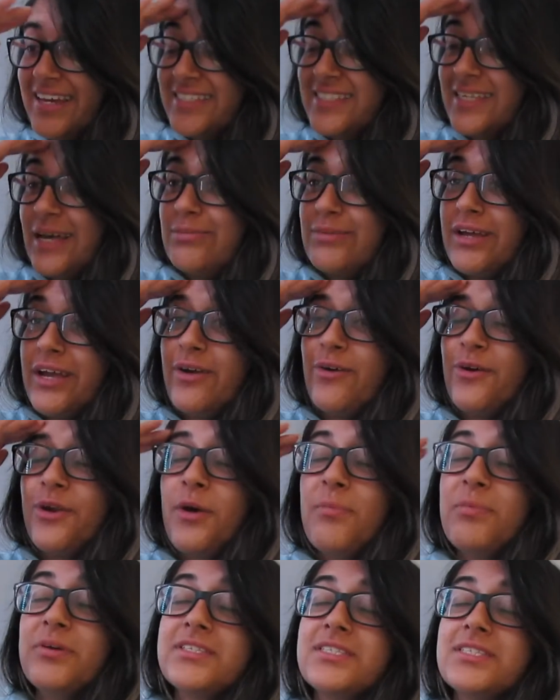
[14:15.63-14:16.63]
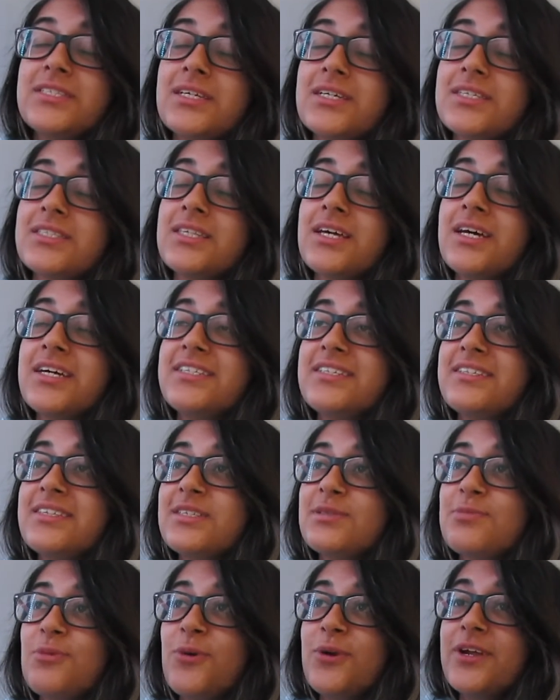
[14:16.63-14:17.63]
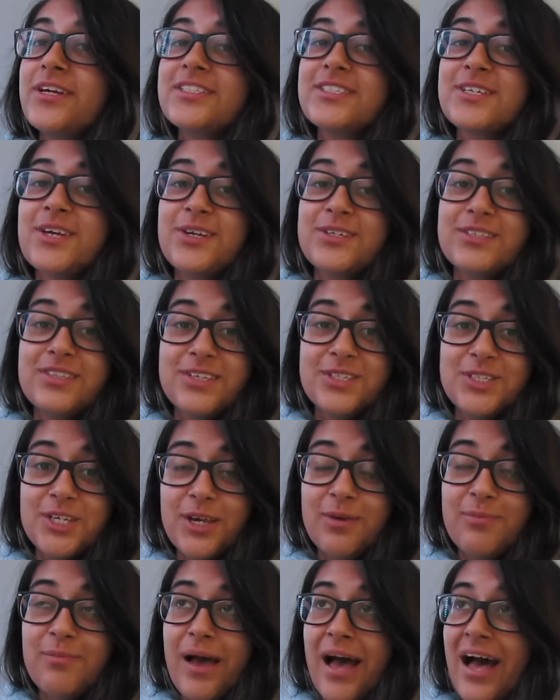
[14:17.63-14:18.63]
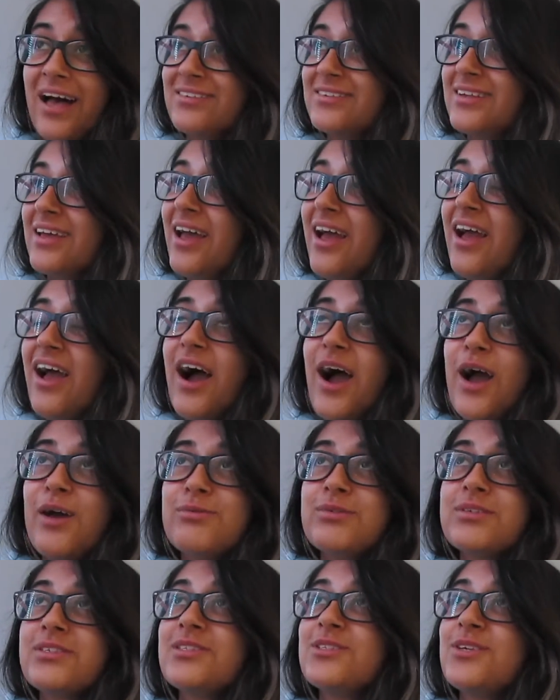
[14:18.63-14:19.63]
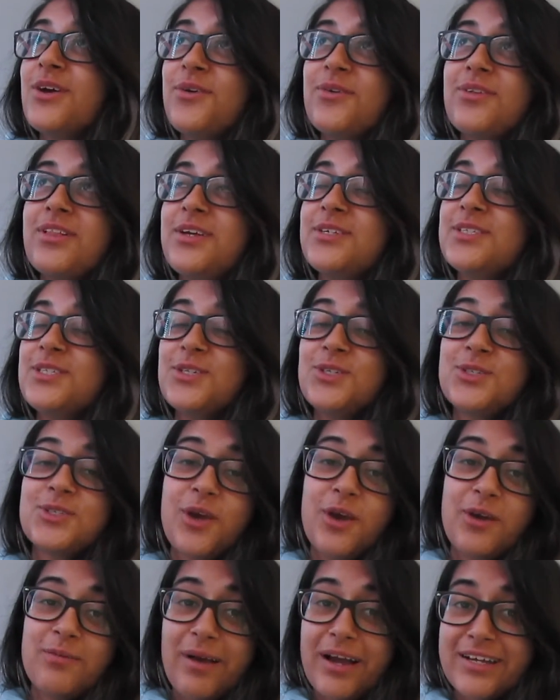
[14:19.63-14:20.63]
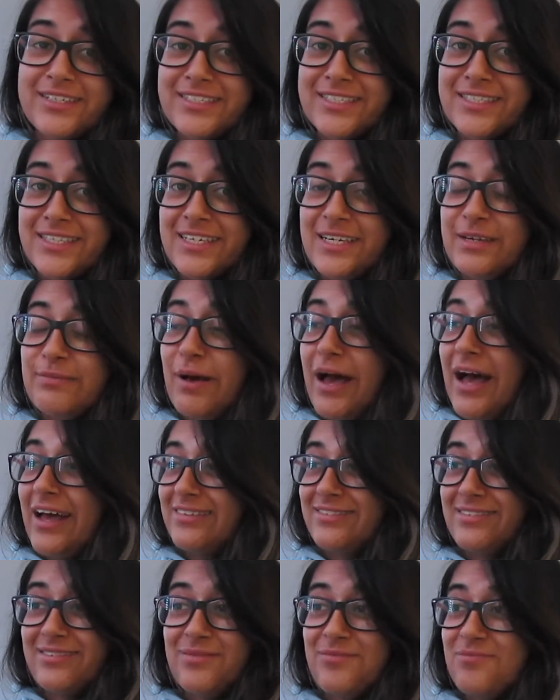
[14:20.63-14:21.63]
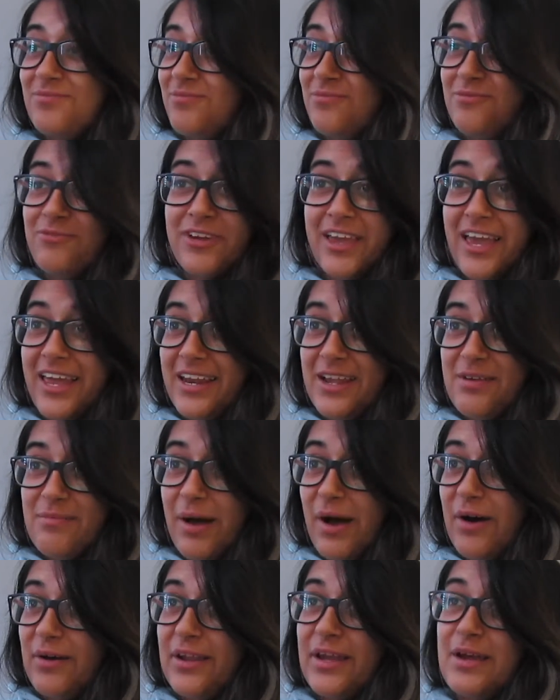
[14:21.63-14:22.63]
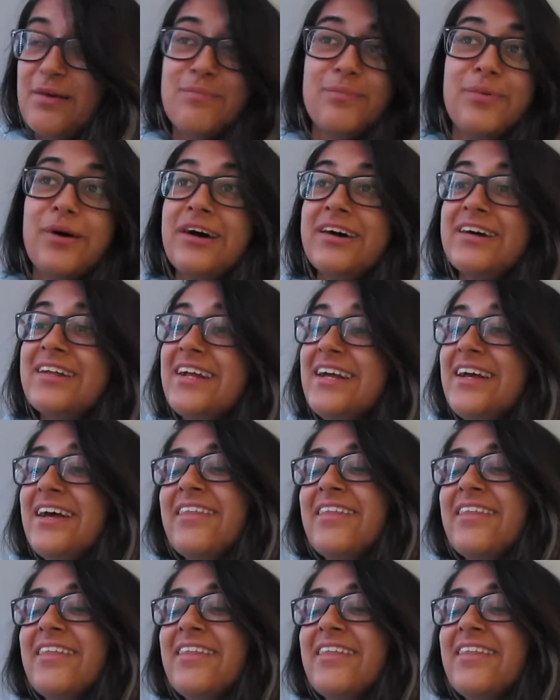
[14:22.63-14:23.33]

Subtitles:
except I got up at 6:30 this morning to go to the gym and I was so close to just going back to sleep and forgetting about it, but